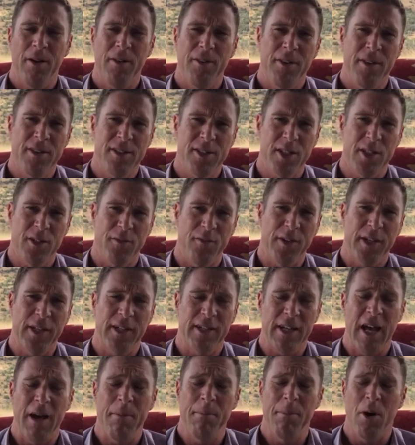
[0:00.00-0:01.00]
the
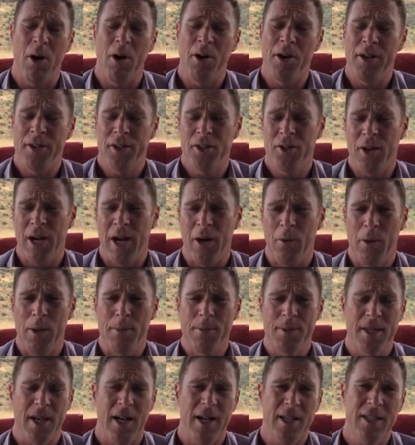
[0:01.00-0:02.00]
certificate up onto our
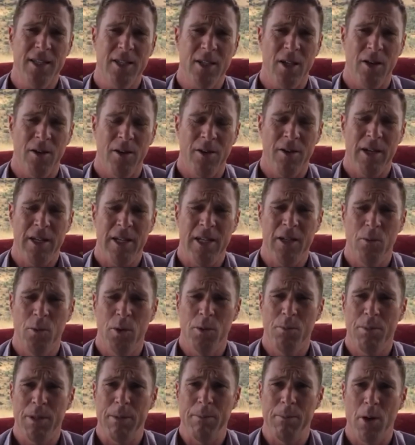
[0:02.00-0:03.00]
website, so any
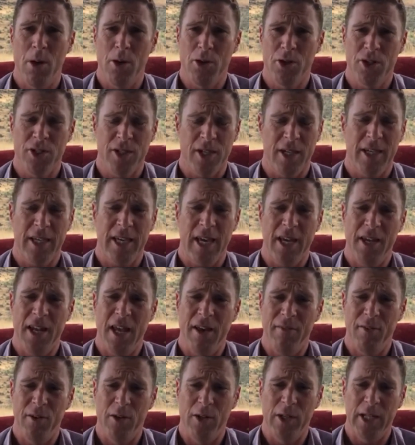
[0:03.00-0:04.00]
would-be purchaser can
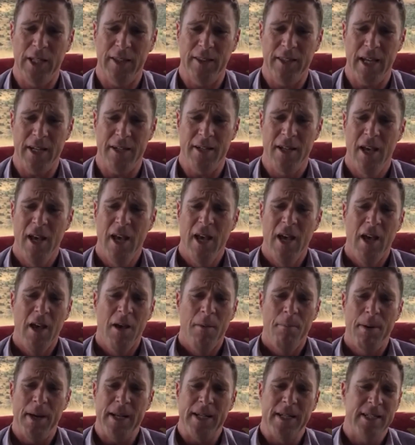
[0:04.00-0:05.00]
have a look at that.
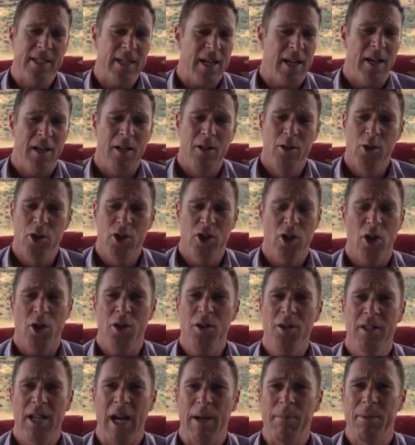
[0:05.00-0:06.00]
But
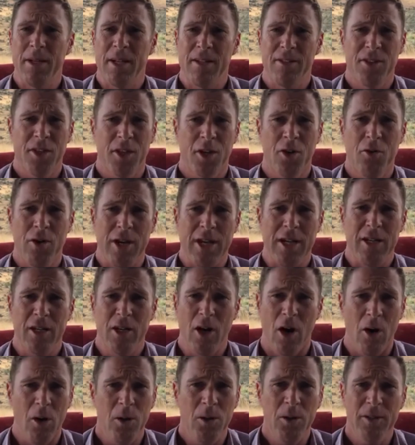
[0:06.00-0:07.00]
Lucerne, dubbed as the green
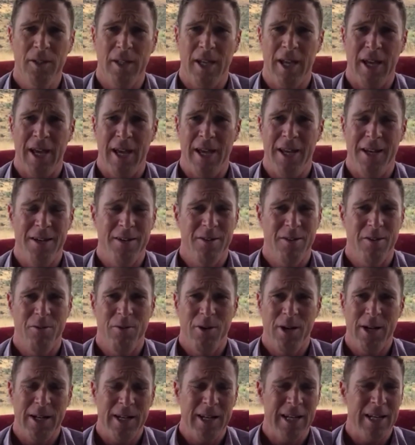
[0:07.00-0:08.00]
gold, and
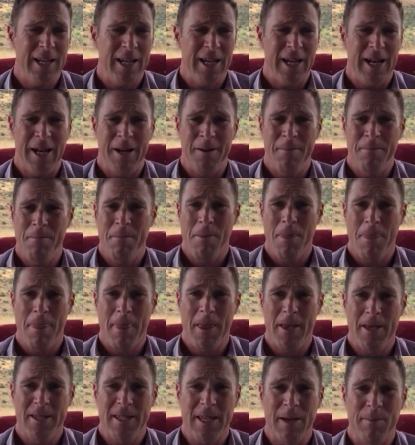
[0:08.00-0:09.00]
really
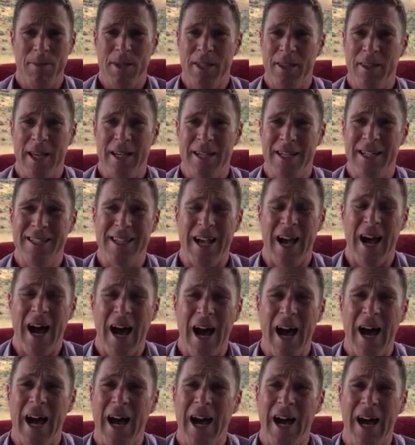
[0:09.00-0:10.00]
something that is a
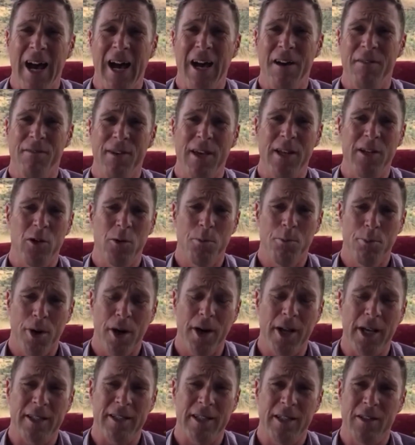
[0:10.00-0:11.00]
high value
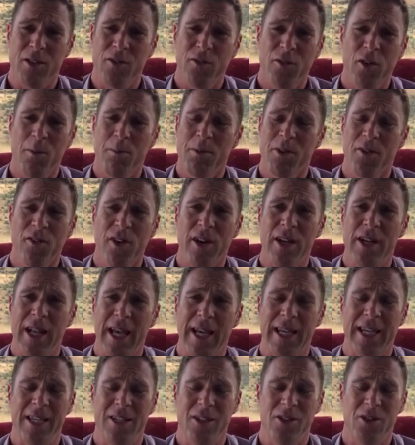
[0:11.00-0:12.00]
product, and this farm is very
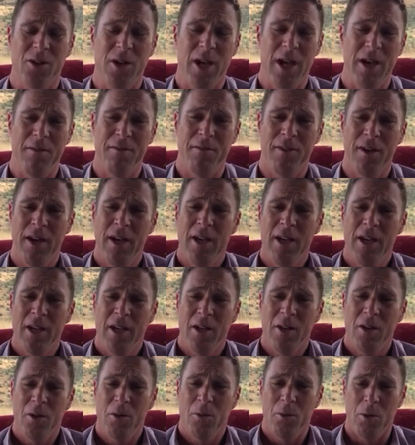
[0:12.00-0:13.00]
lucky to have,
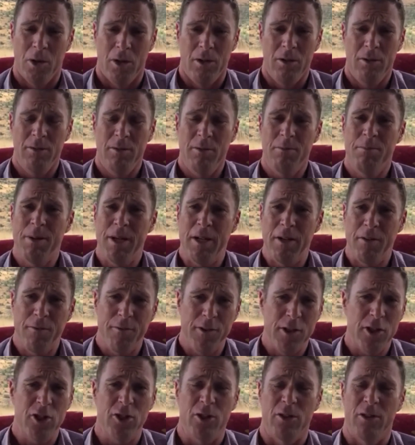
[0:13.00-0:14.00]
well,
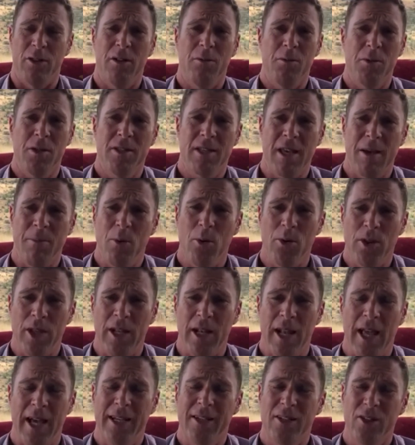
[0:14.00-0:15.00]
beneficial, I would say more
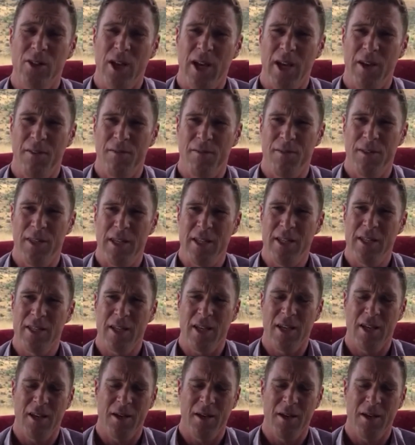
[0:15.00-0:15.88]
than luck, to have these